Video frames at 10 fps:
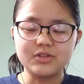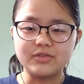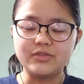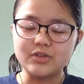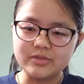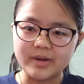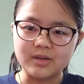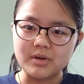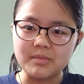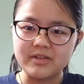confused by the
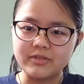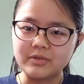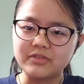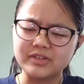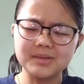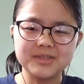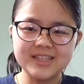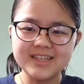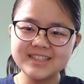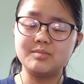way my phone flips
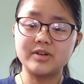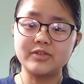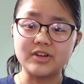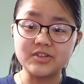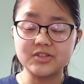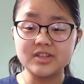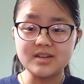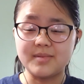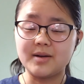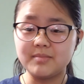things, but if you're interested
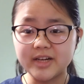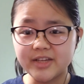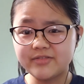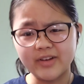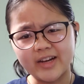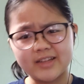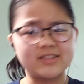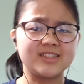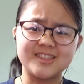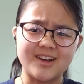about money,
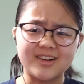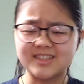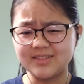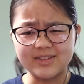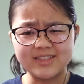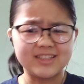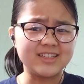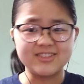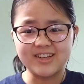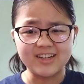finance, stocks, investing,
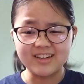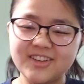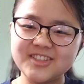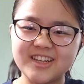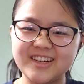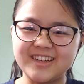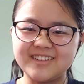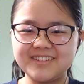trading, go check it out.